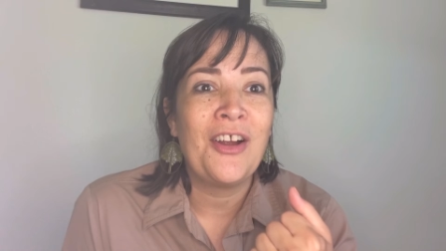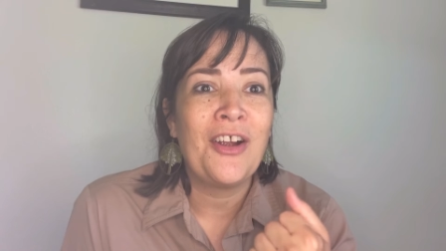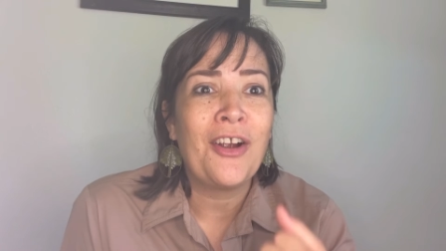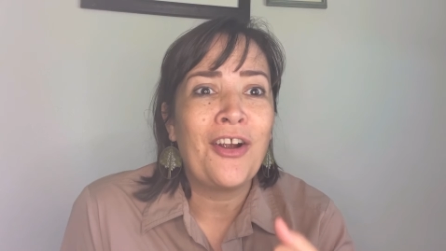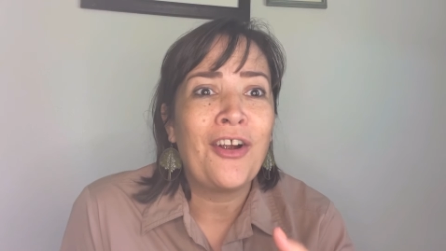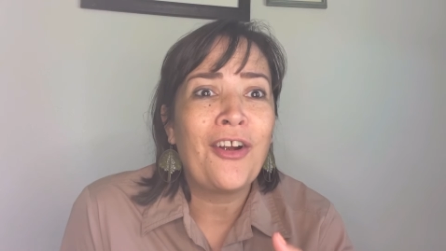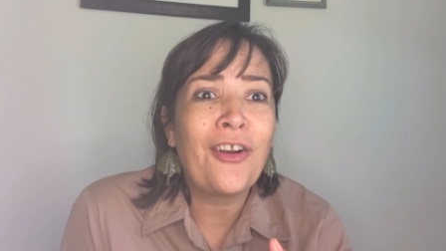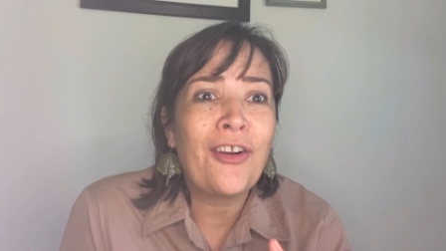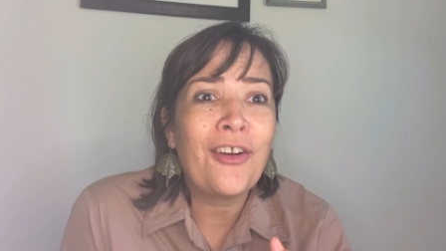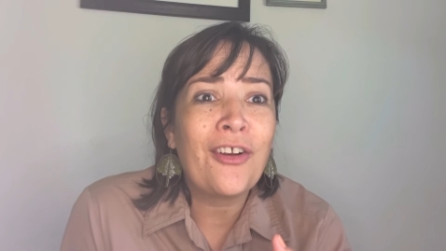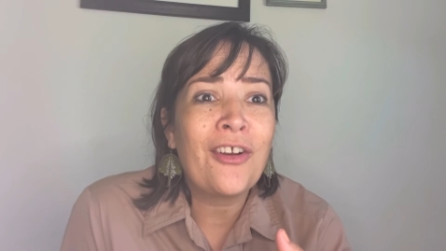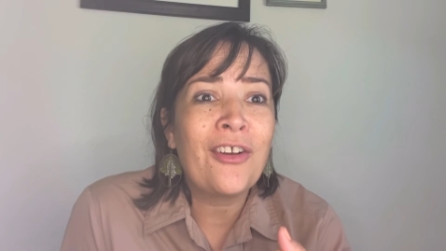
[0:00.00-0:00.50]

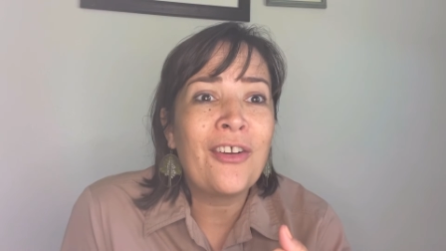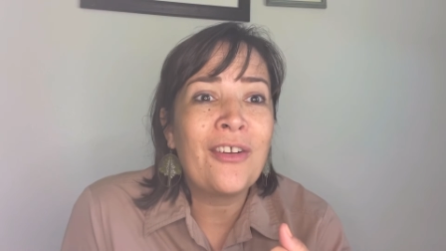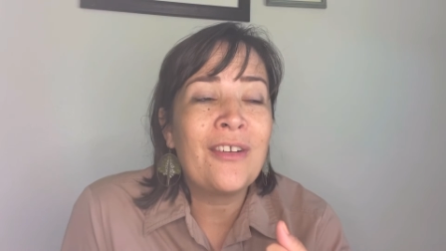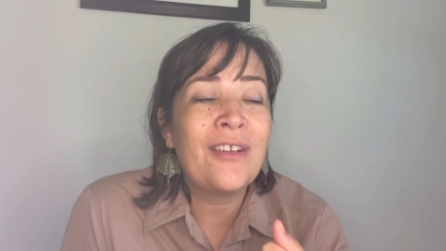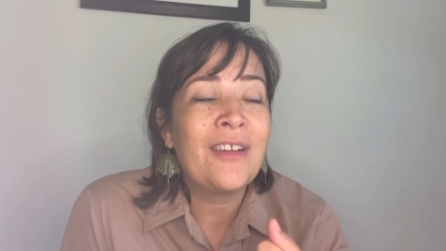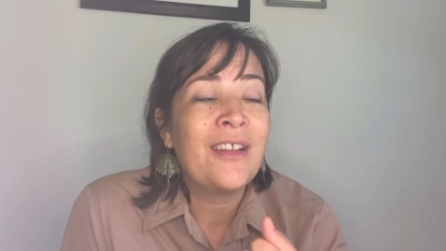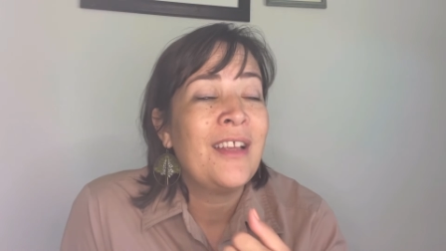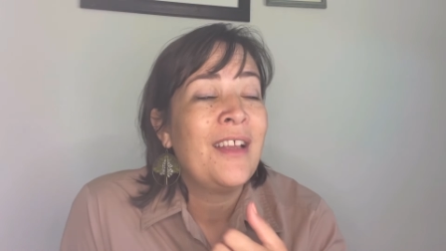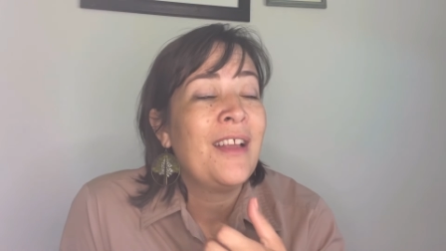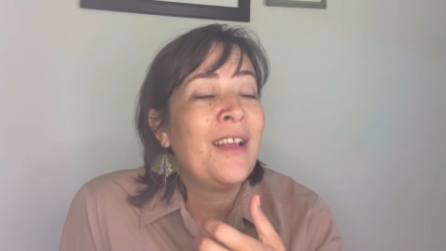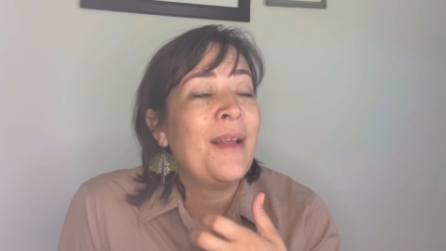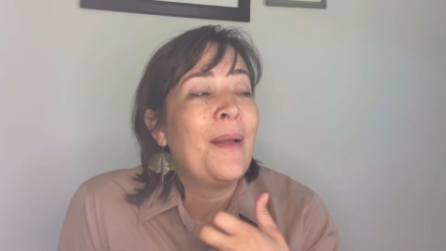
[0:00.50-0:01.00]
hurt
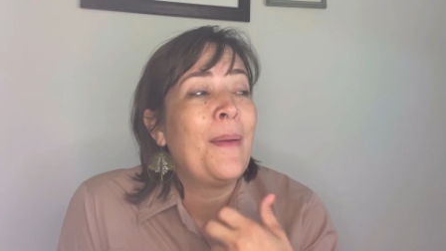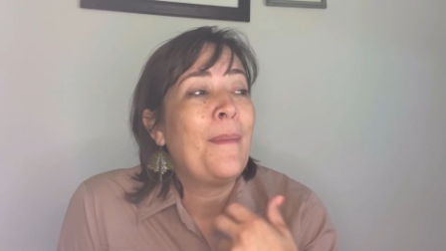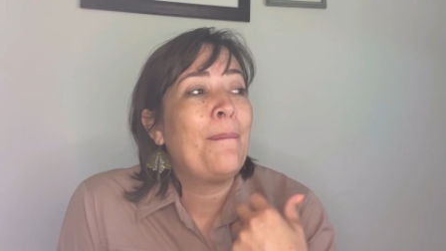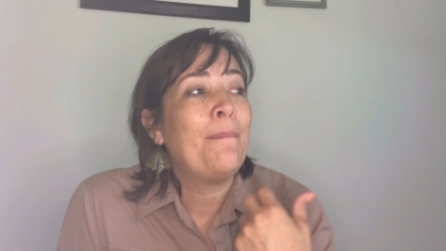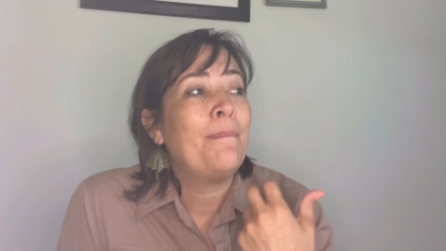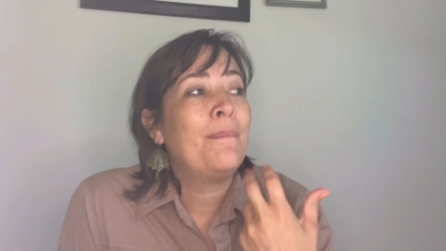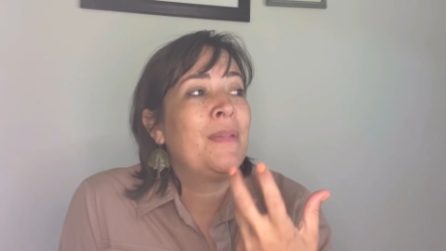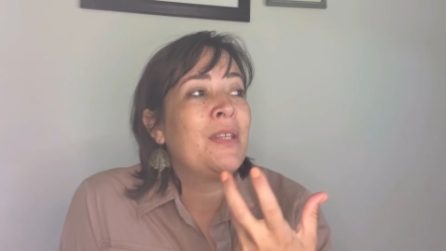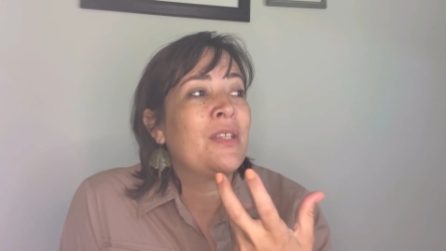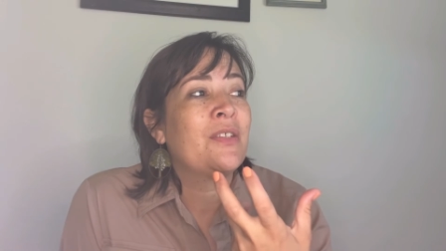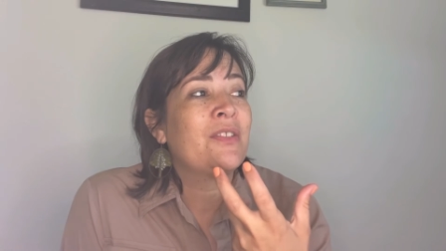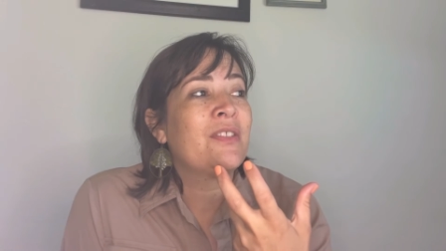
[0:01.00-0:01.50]

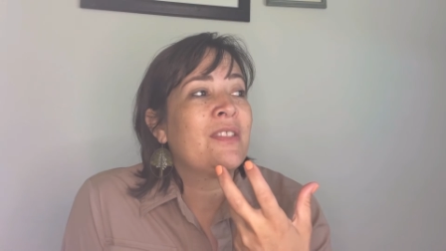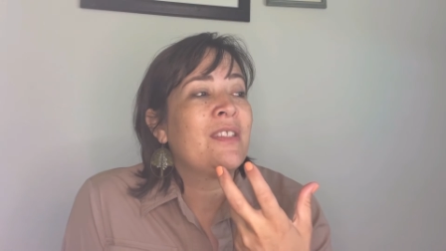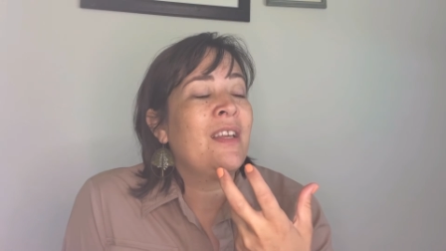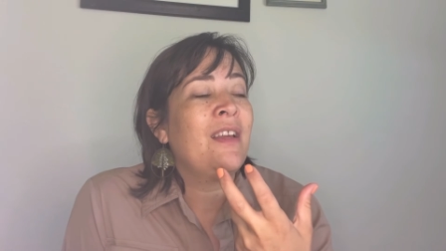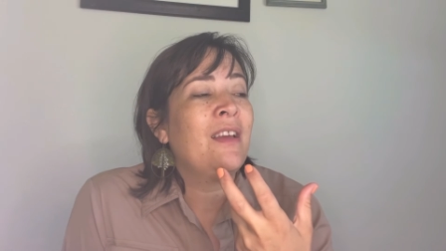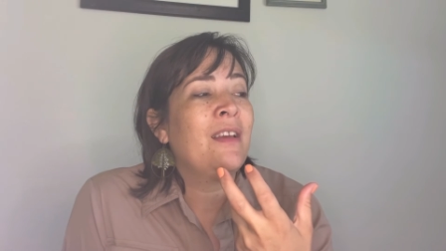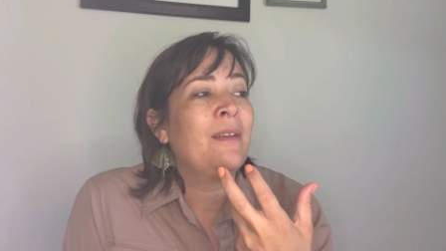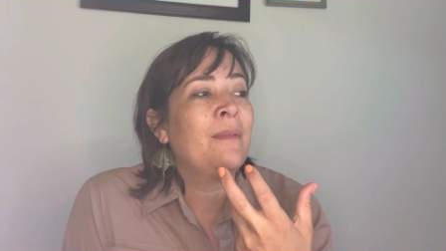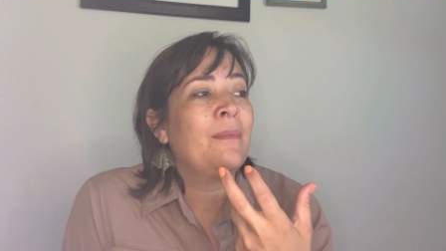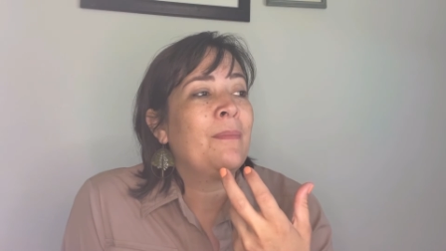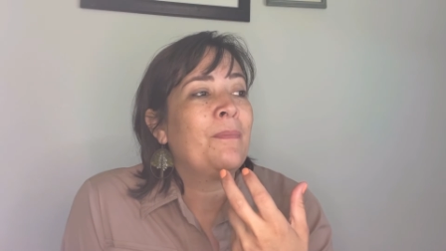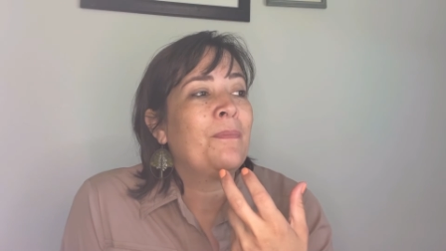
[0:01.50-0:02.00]
built
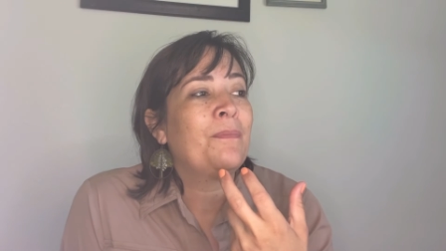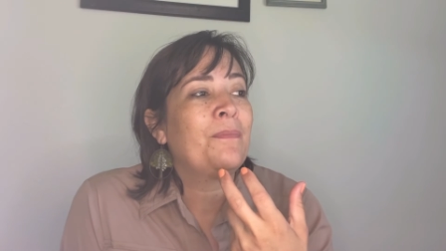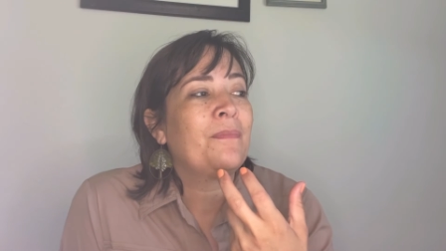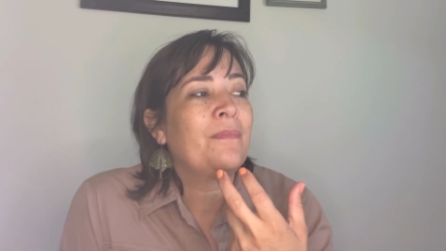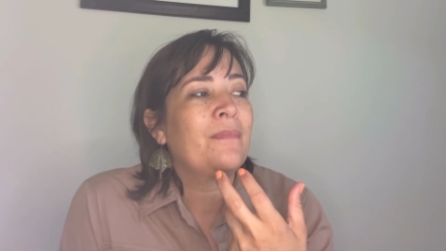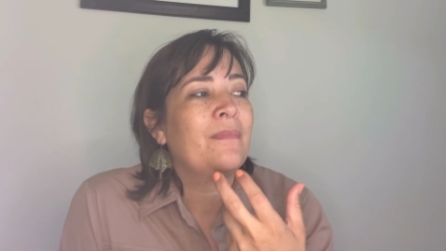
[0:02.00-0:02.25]
up.